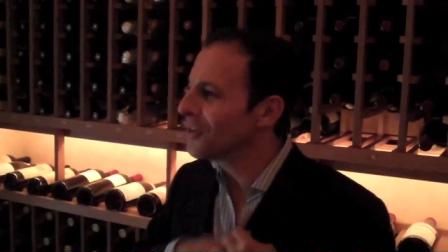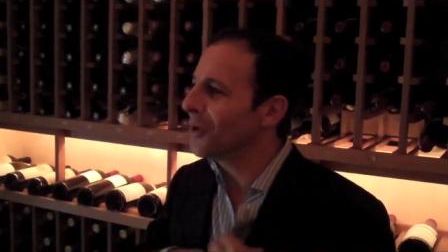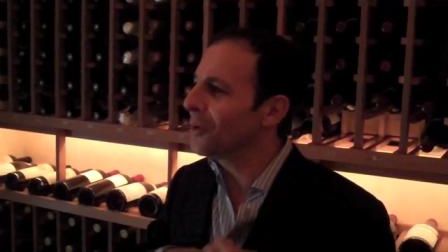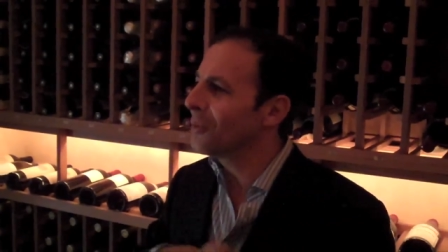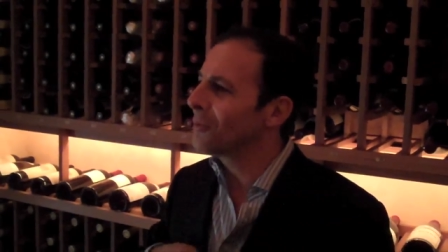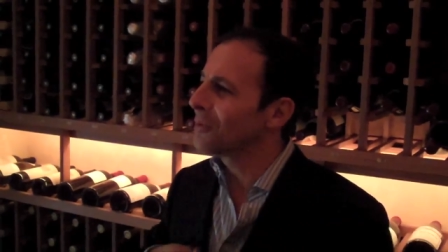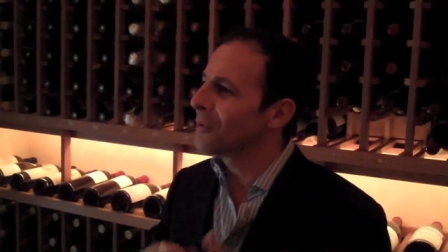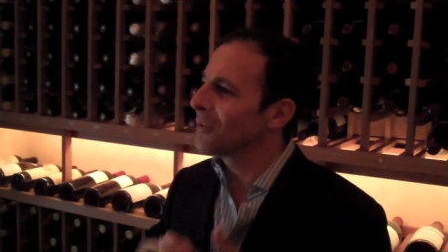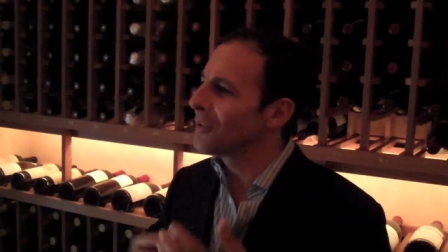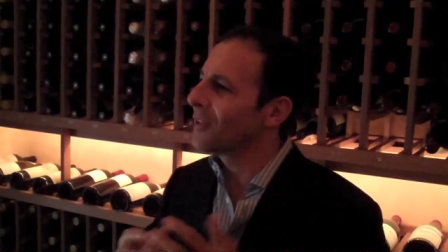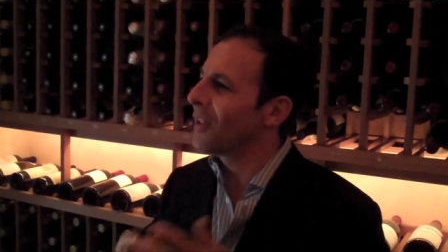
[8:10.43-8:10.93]
you know
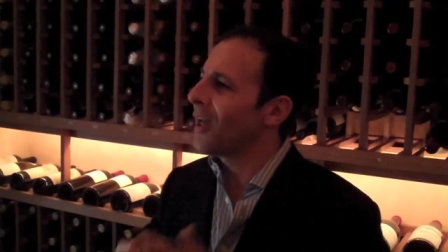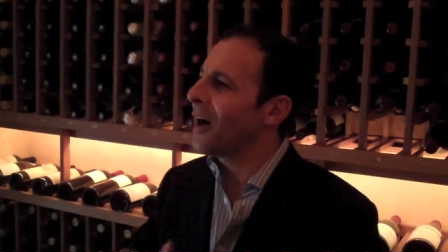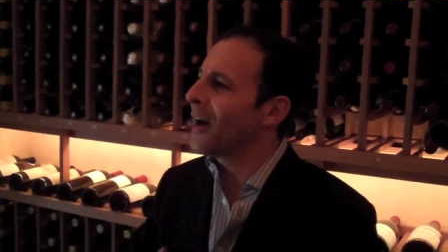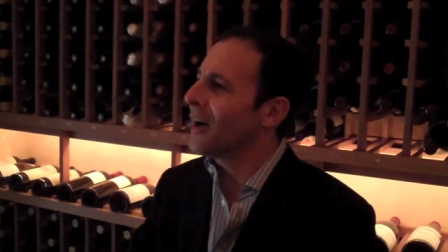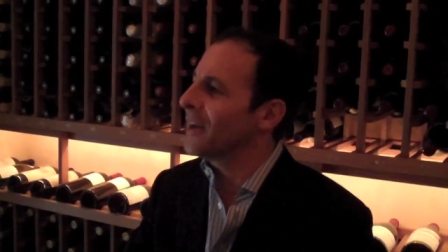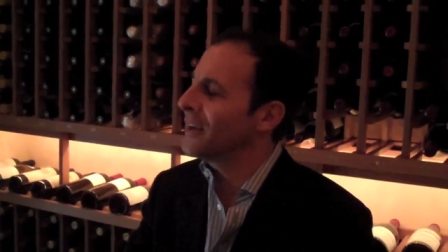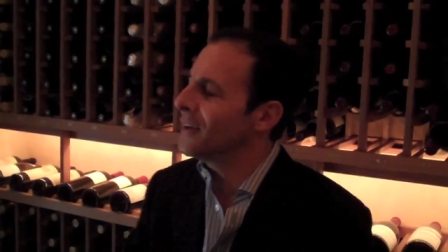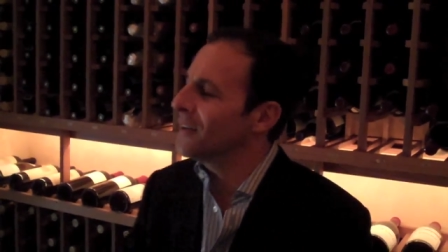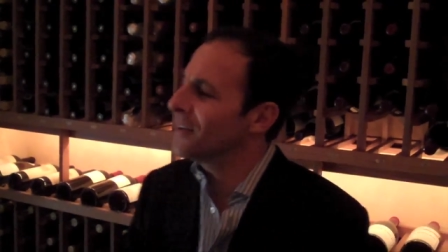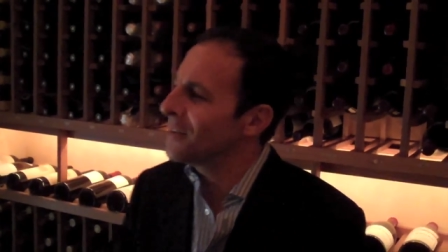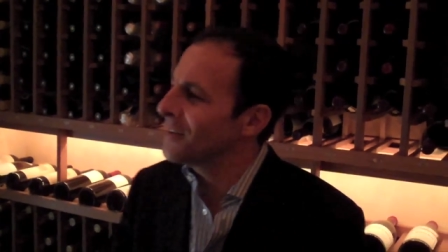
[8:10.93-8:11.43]

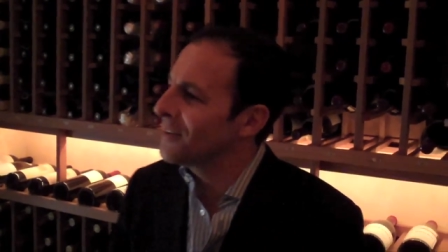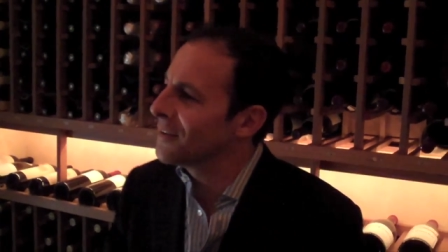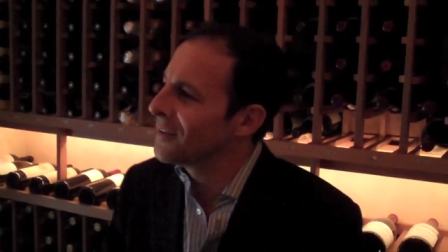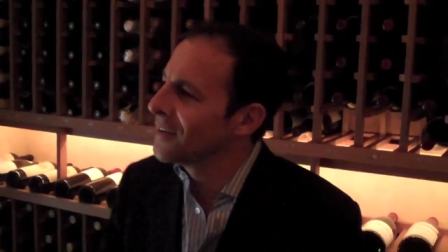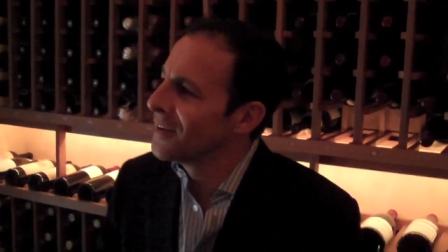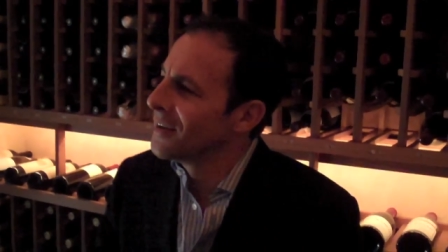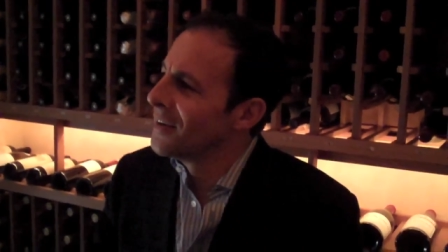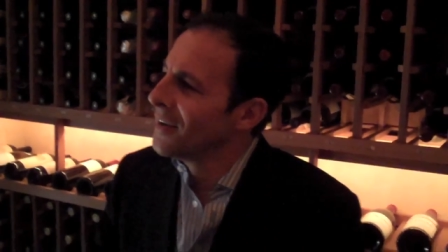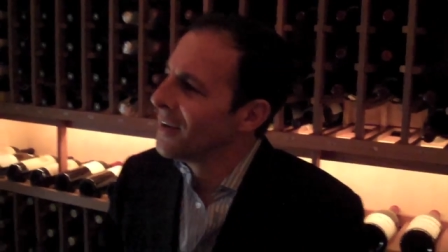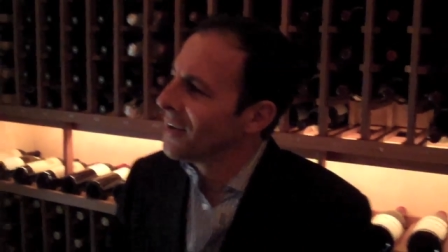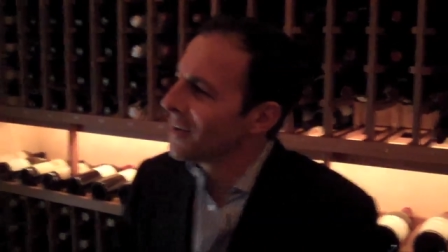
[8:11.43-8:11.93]
lined and
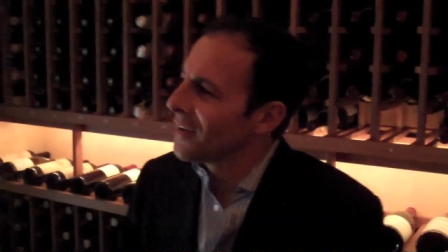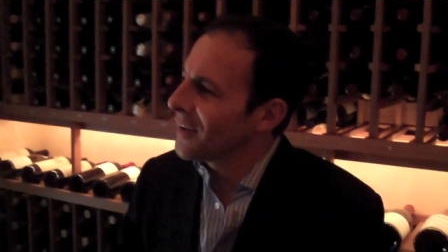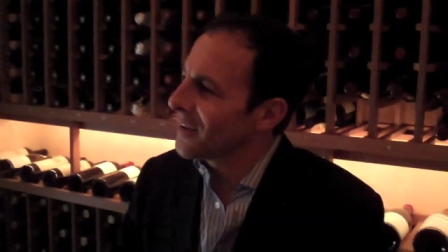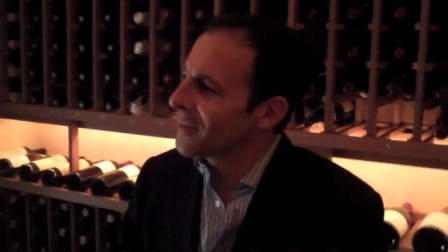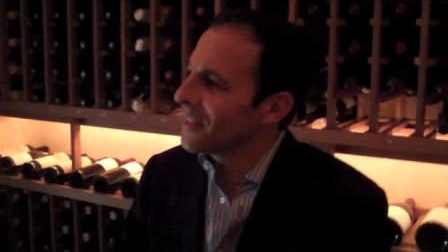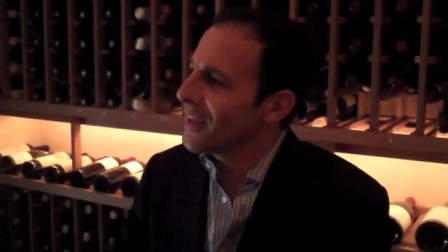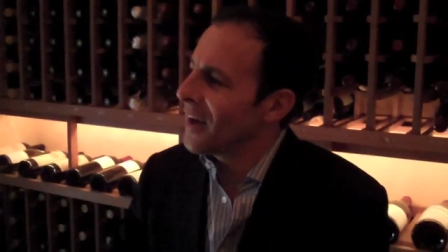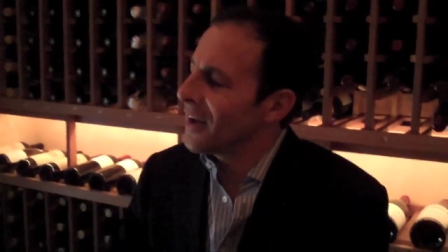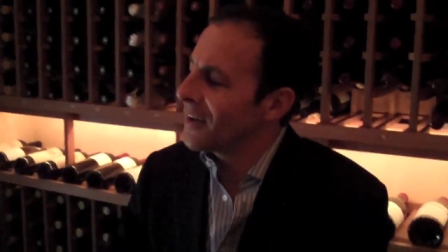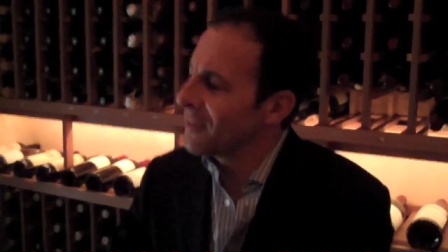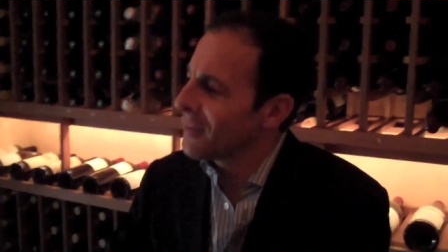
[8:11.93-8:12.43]
mm -hmm.
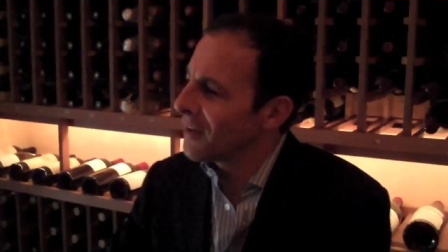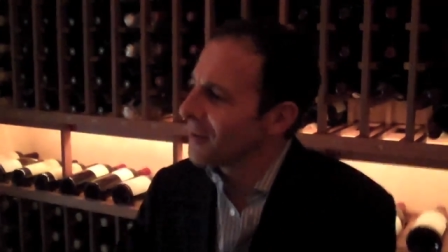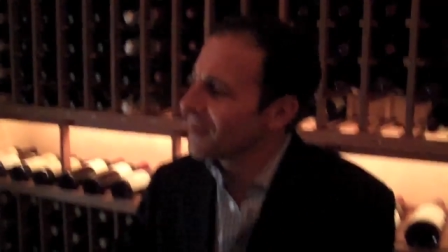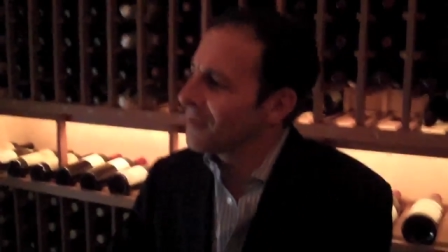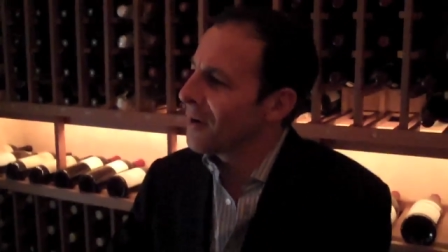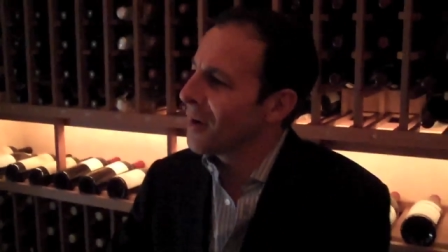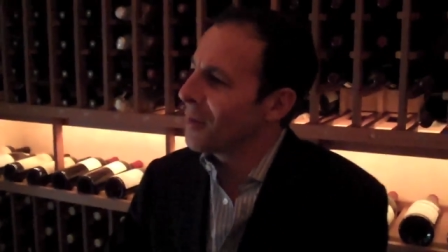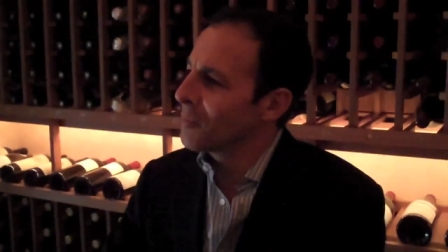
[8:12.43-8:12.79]
like that, and I,